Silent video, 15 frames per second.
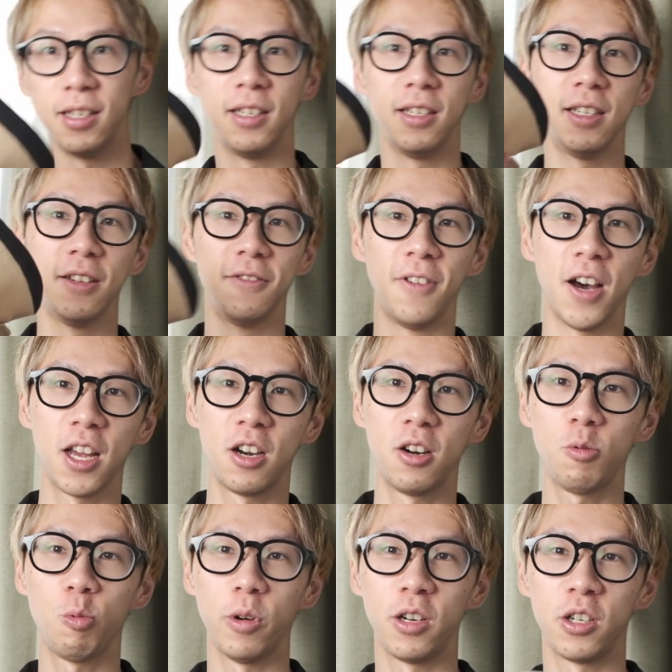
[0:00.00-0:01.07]
divider,
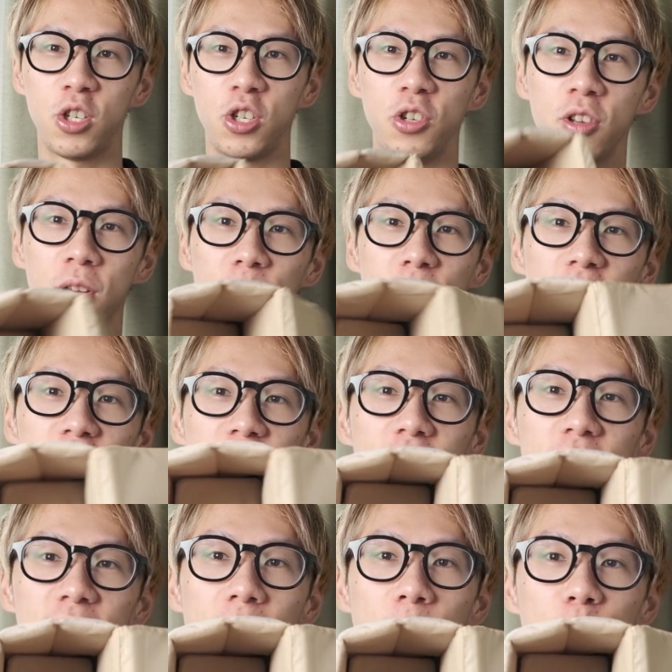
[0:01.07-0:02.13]
which you can basically
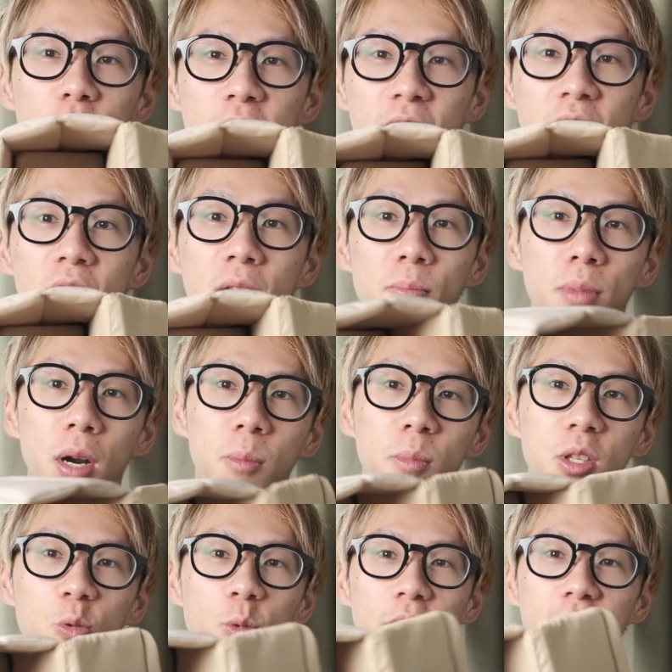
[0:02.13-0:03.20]
separate the
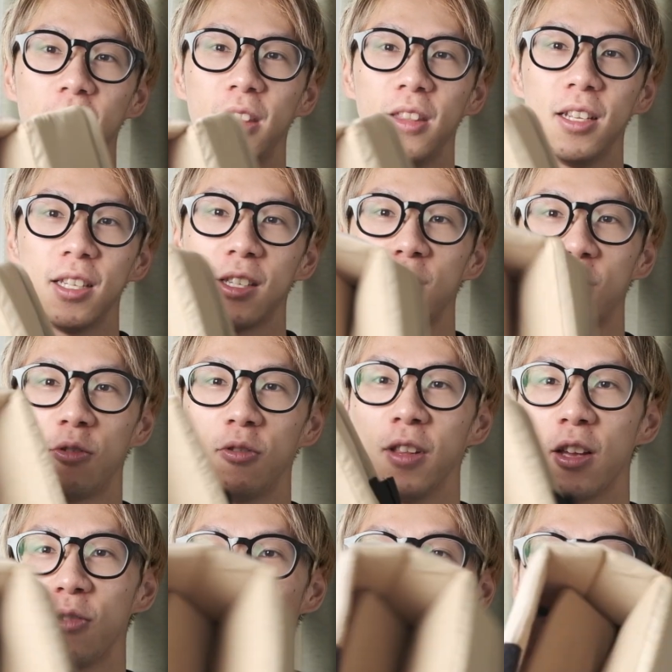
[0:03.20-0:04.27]
compartments within this sort of
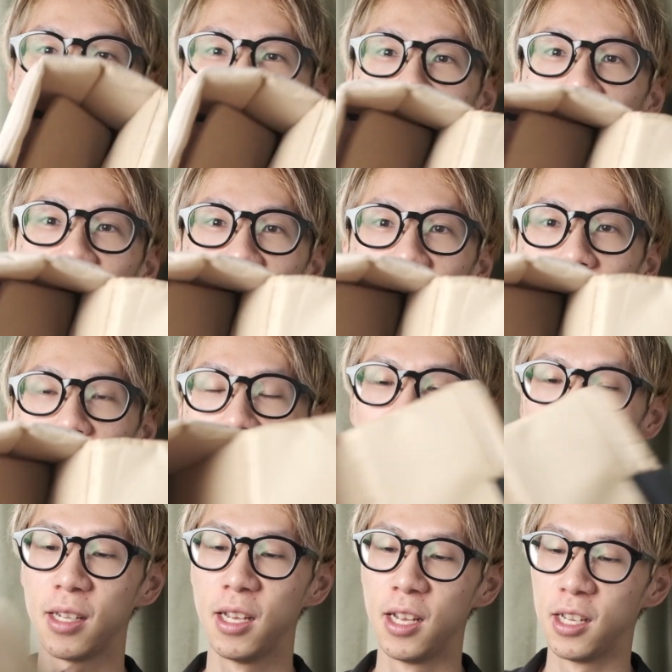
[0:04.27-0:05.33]
like rectangular
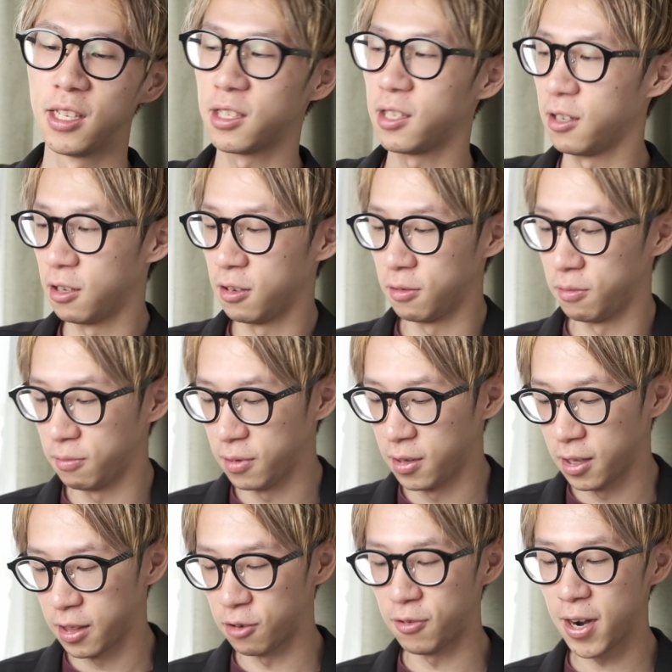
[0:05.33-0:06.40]
space. So
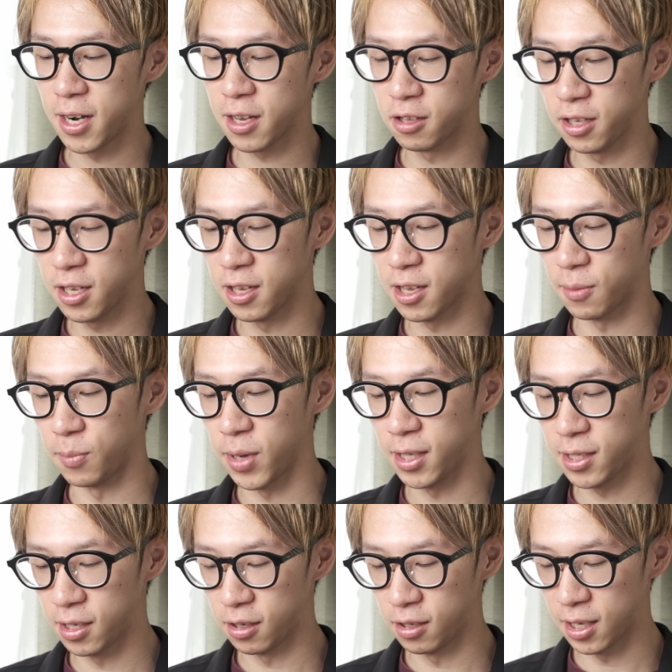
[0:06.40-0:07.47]
theoretically, you can
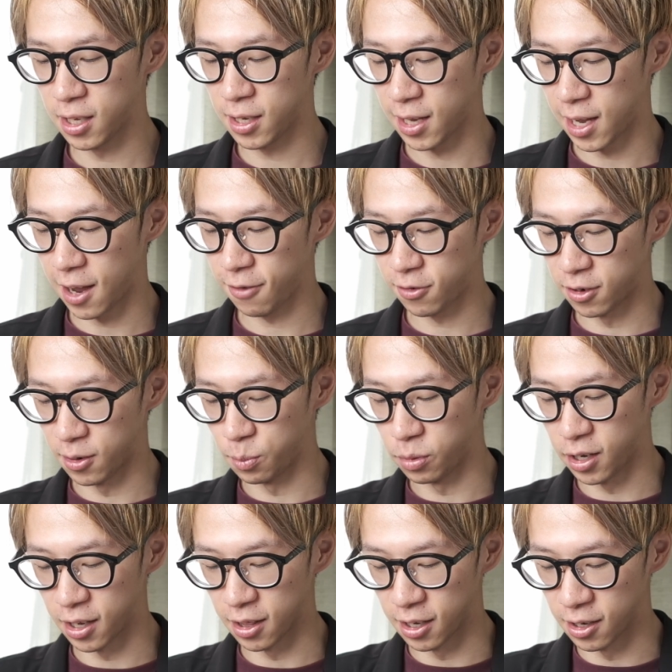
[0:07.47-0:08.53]
basically, after
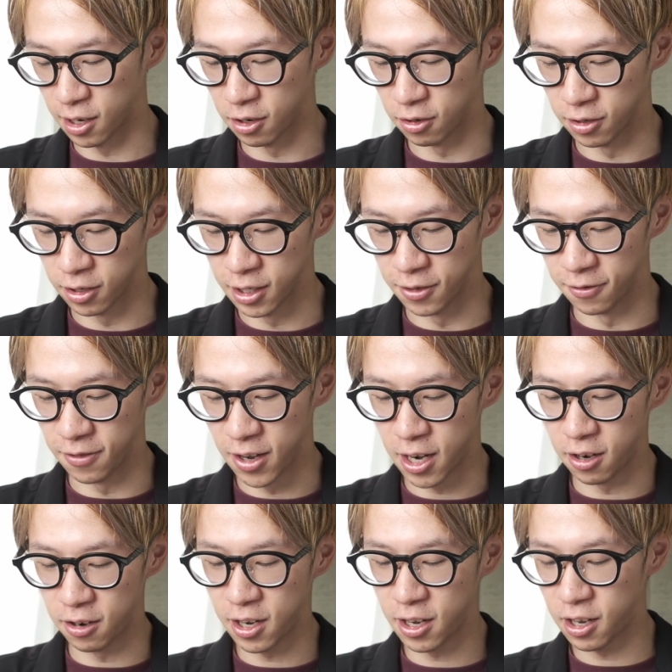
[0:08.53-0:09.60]
applying the
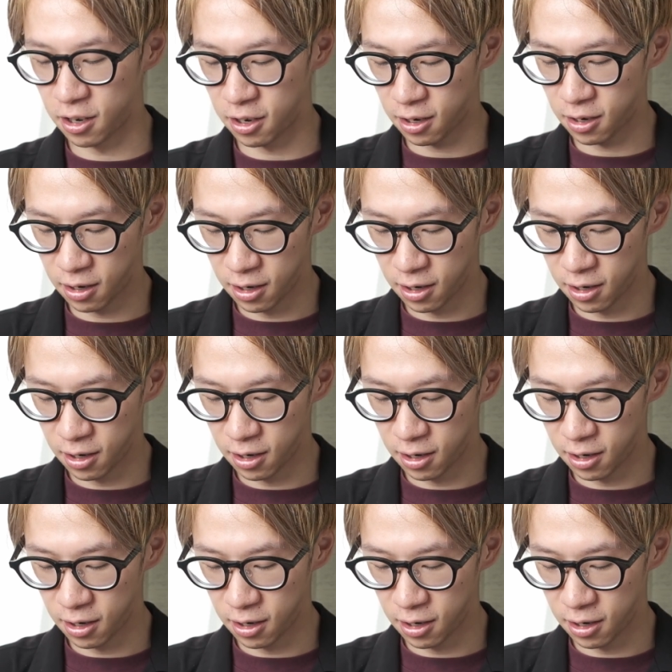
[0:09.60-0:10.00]
divider in here,